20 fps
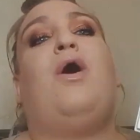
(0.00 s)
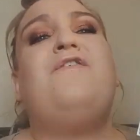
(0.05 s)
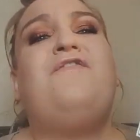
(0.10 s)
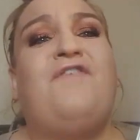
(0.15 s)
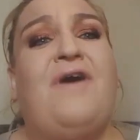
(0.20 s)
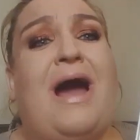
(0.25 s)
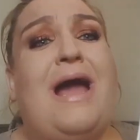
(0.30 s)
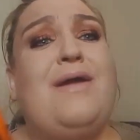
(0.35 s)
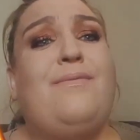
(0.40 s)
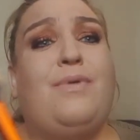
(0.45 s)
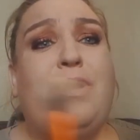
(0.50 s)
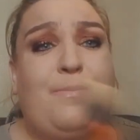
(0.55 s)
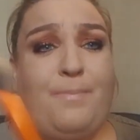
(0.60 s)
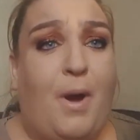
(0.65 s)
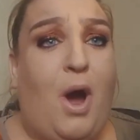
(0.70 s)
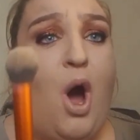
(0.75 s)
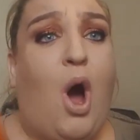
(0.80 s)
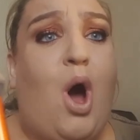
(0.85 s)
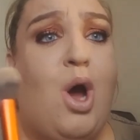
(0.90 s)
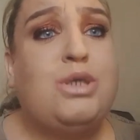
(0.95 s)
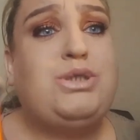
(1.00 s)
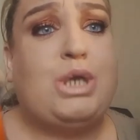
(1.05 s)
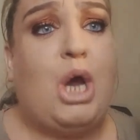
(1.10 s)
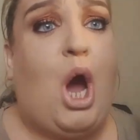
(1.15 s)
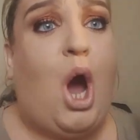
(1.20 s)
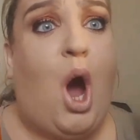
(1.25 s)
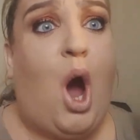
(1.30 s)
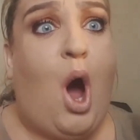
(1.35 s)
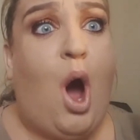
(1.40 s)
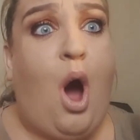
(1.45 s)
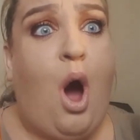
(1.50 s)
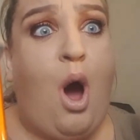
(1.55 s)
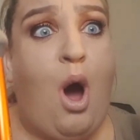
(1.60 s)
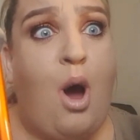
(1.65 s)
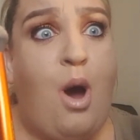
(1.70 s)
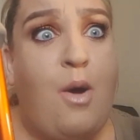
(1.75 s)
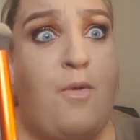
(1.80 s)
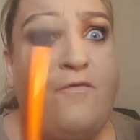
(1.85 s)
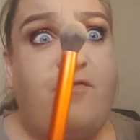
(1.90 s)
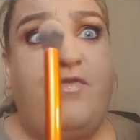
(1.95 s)
my favourite part
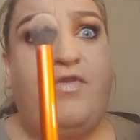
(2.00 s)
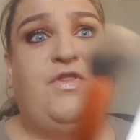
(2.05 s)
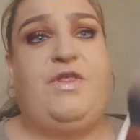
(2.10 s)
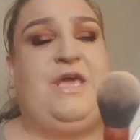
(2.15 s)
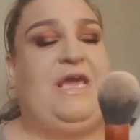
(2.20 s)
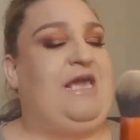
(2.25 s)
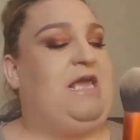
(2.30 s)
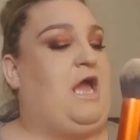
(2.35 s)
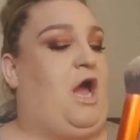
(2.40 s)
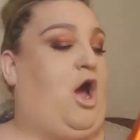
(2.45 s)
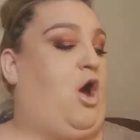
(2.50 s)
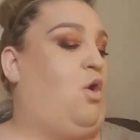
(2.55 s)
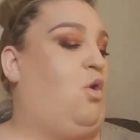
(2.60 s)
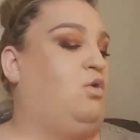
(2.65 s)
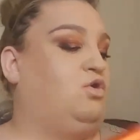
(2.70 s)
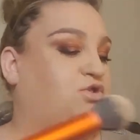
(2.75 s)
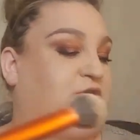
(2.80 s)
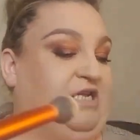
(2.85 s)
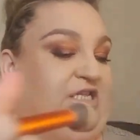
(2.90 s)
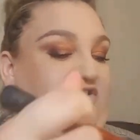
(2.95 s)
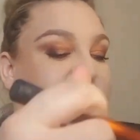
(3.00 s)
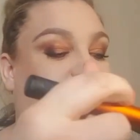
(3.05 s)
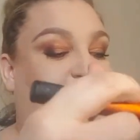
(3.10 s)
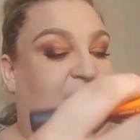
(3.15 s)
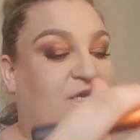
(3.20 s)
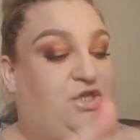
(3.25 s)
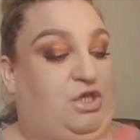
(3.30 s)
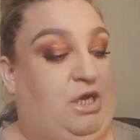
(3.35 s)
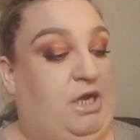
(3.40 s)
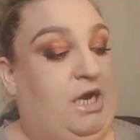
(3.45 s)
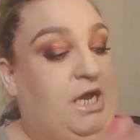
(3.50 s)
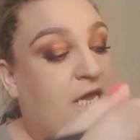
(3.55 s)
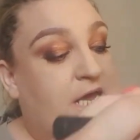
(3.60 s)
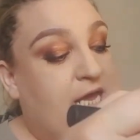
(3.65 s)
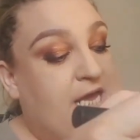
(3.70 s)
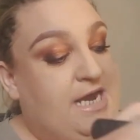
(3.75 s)
of the whole transformation.